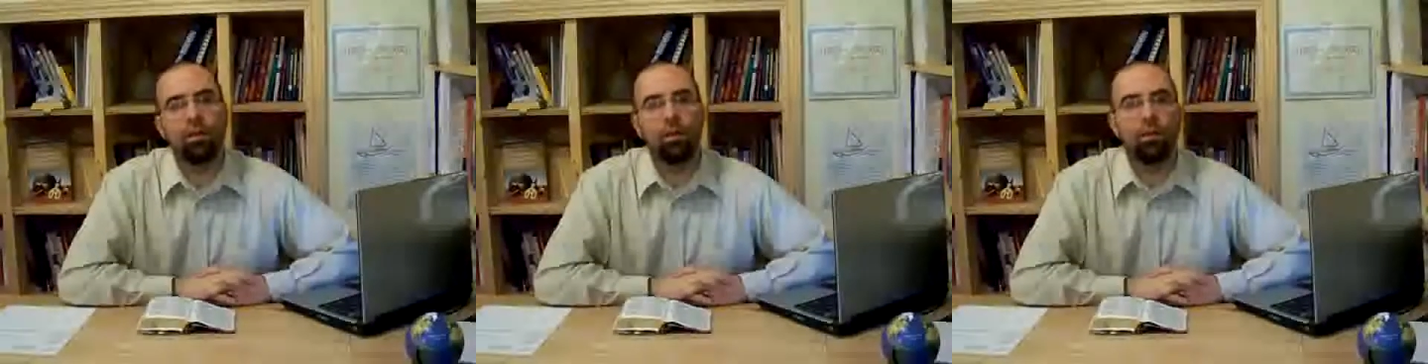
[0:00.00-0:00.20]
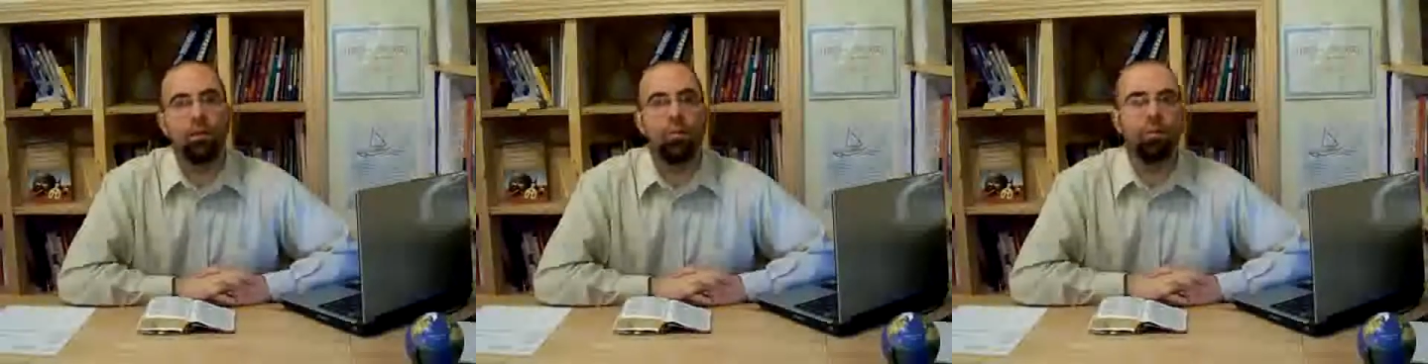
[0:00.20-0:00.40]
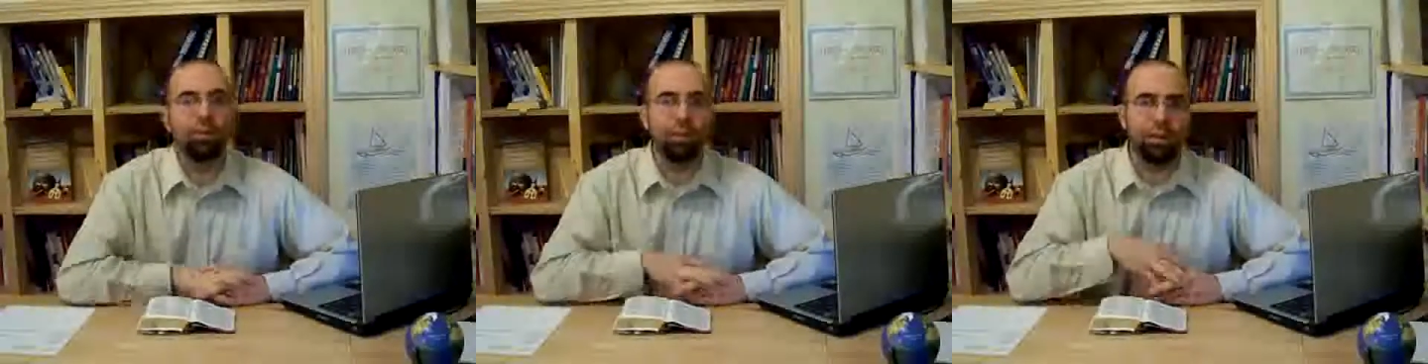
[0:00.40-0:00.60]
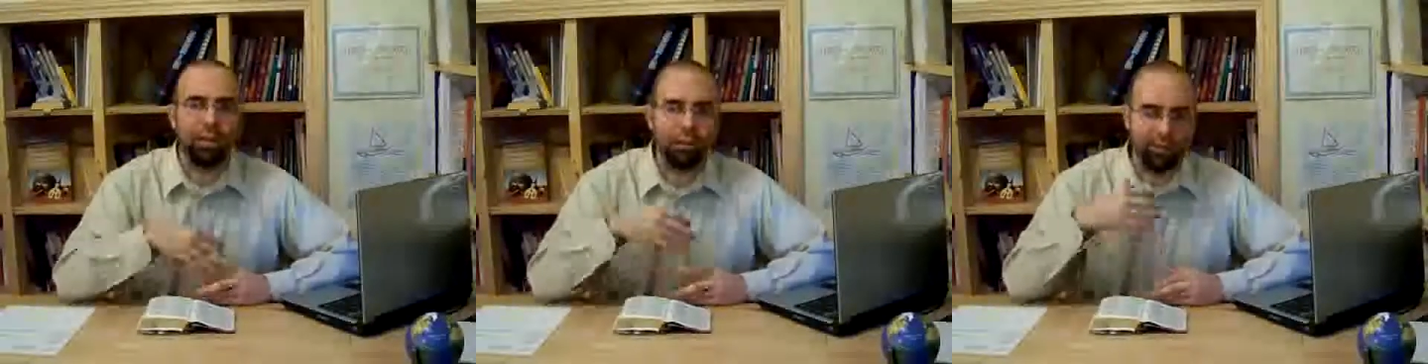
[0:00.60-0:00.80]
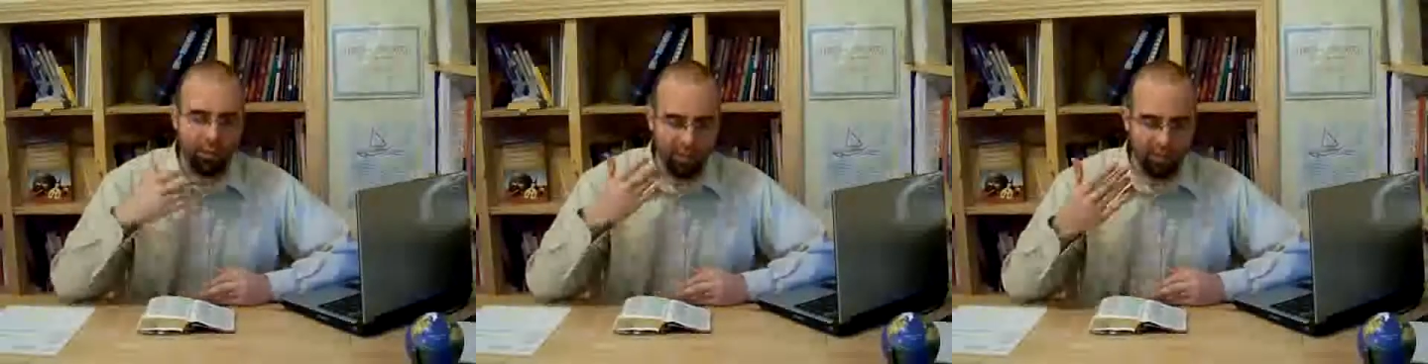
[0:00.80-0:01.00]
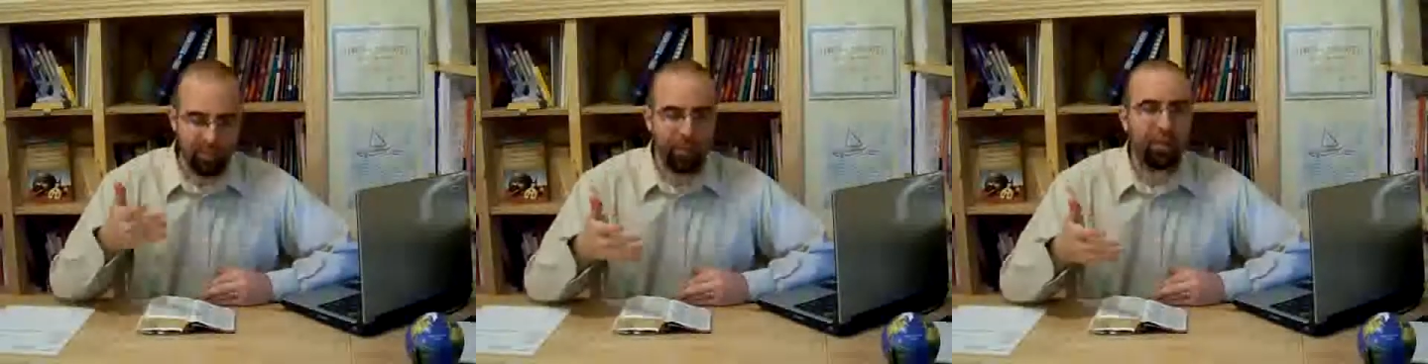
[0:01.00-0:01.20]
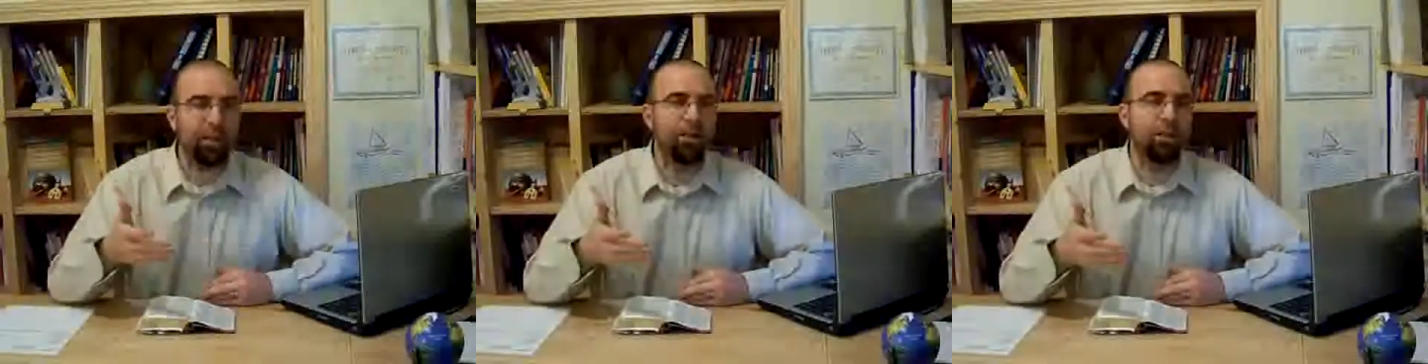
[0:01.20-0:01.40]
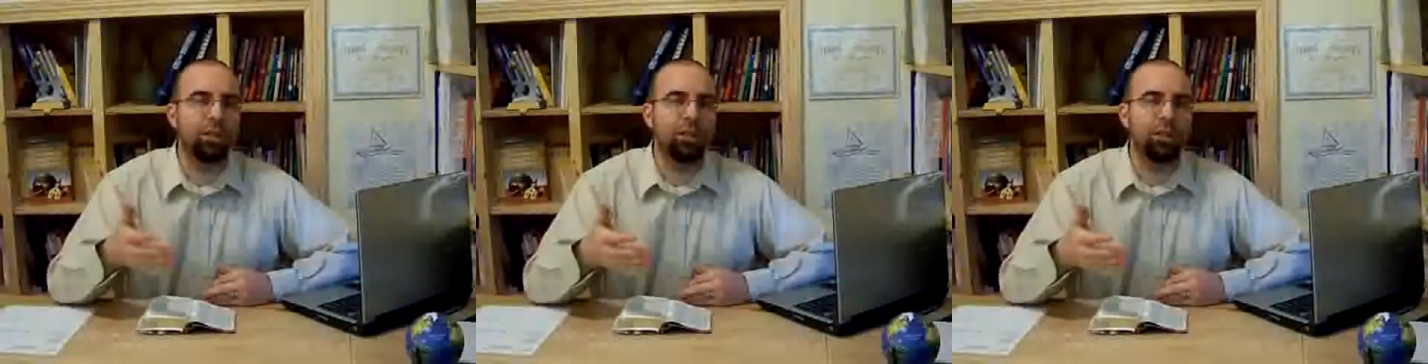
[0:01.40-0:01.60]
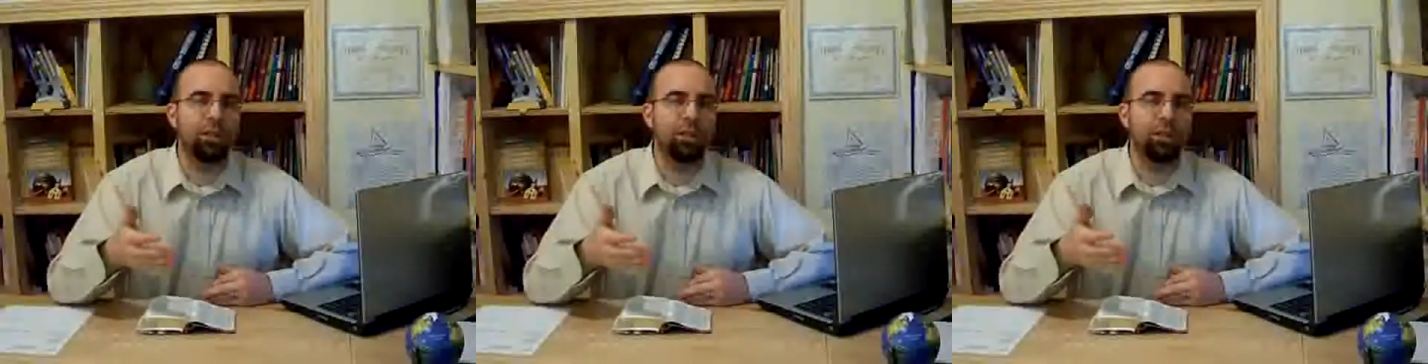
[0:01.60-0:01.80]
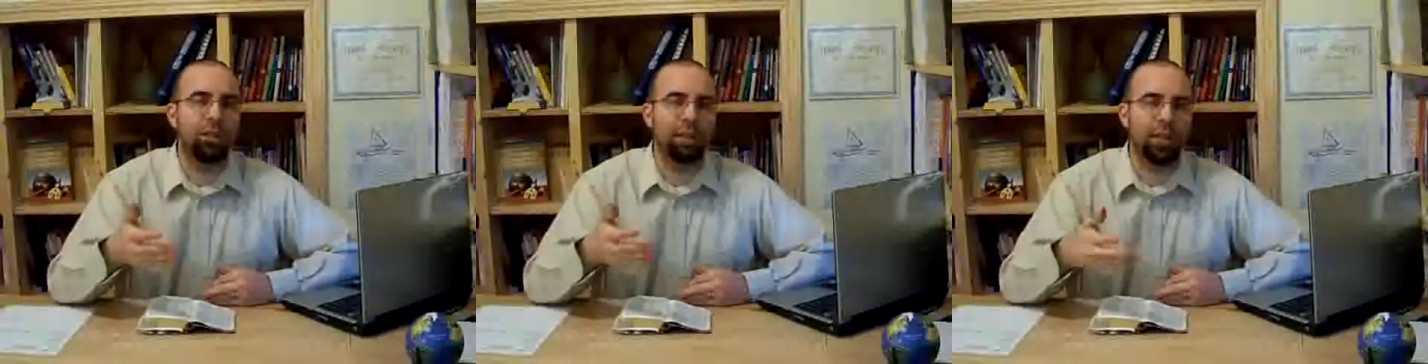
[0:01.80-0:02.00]
who believes typically in the
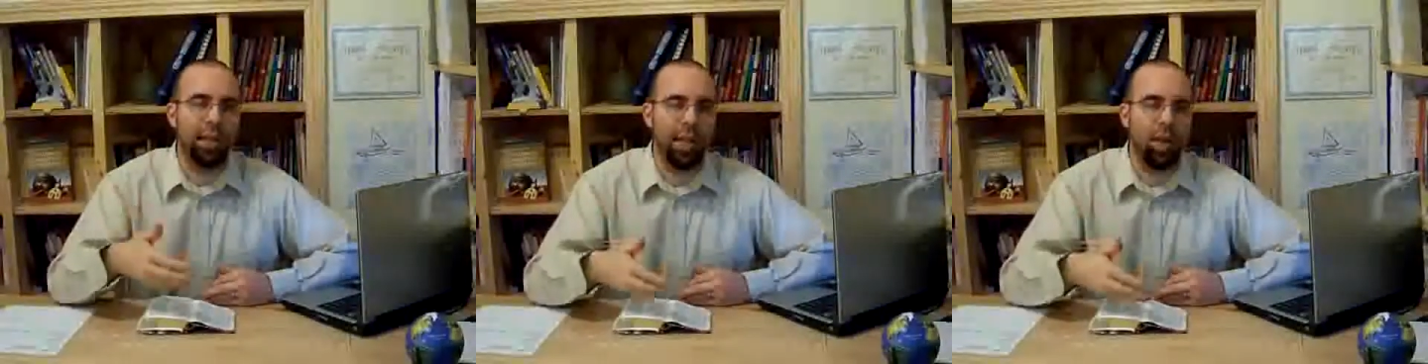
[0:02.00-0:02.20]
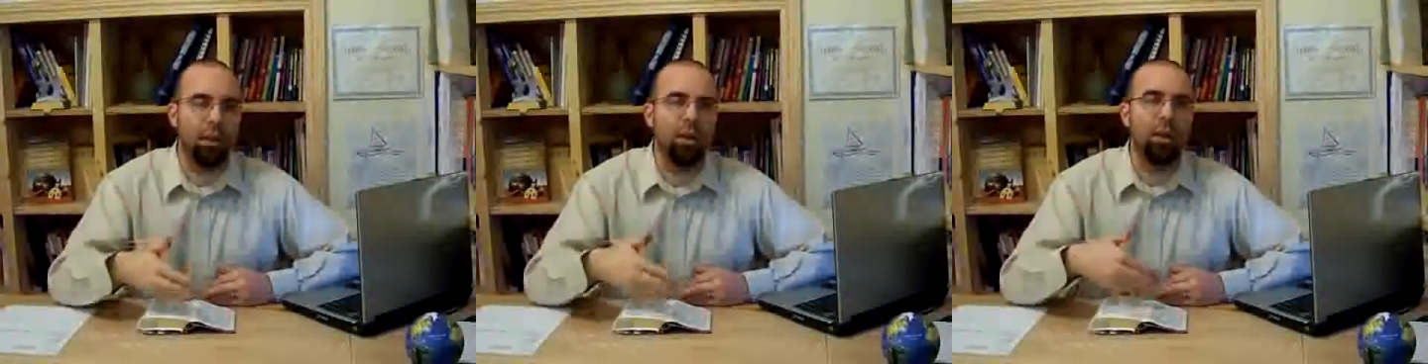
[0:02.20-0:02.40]
Genesis account,